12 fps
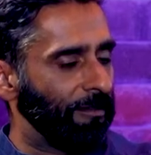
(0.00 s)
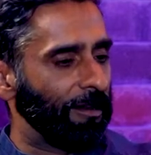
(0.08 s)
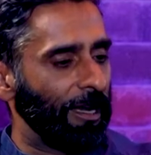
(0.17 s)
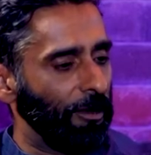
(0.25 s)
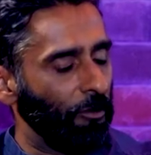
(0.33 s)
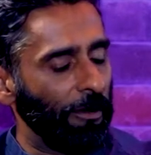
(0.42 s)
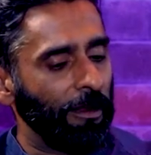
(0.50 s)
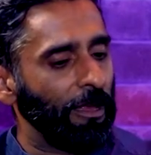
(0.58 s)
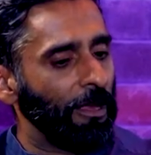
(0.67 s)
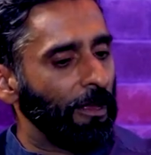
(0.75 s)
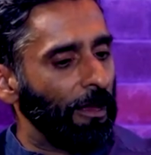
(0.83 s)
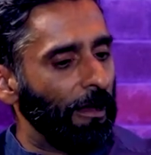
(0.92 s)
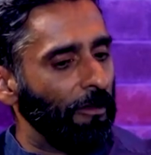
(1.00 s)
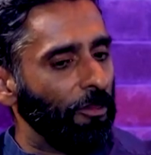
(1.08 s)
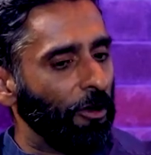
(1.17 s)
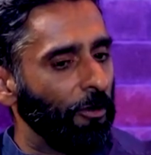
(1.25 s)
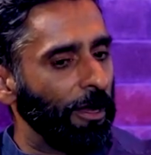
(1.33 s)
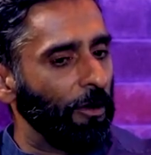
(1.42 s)
than anyone.
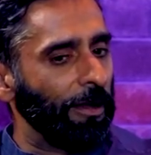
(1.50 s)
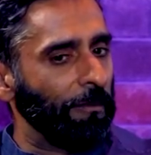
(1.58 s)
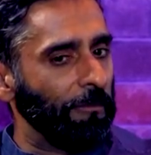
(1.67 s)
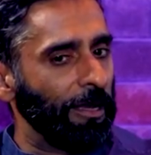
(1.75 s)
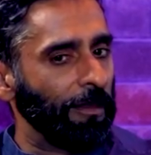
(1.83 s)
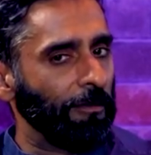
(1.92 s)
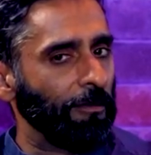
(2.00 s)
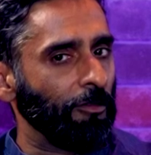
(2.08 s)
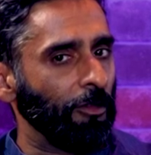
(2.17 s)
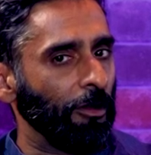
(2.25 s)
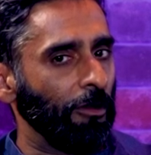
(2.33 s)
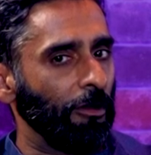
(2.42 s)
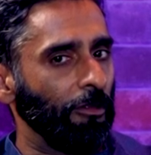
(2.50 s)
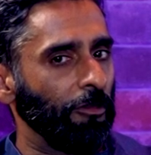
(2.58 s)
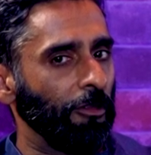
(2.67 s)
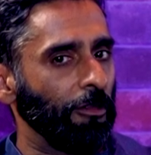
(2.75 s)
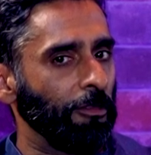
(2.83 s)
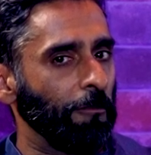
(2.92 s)
The quicker we admit it, the
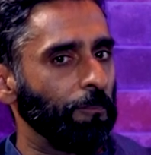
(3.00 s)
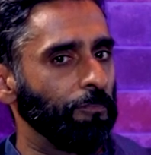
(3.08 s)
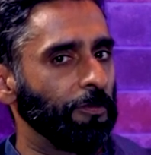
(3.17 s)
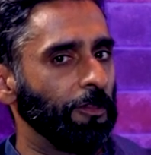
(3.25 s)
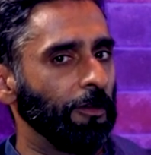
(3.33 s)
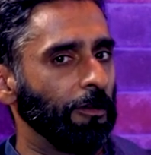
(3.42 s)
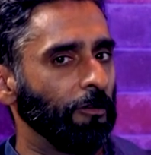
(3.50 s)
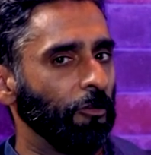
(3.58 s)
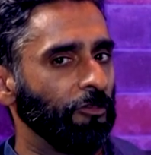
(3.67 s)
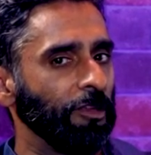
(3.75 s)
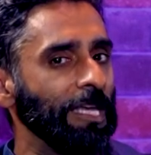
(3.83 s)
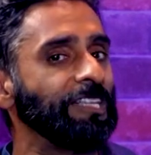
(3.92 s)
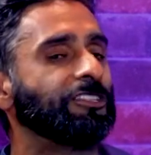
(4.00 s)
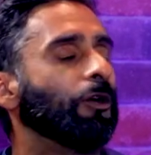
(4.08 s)
easier